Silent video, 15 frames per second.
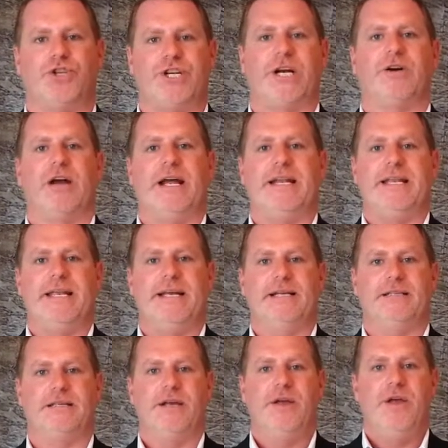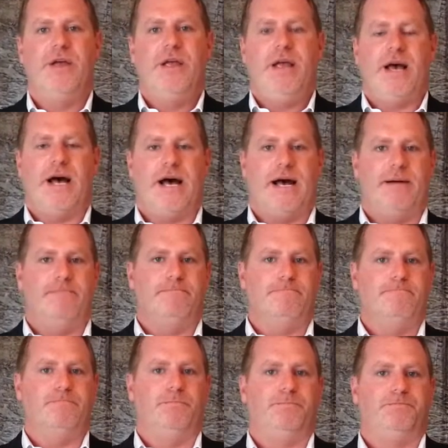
share ideas. Um,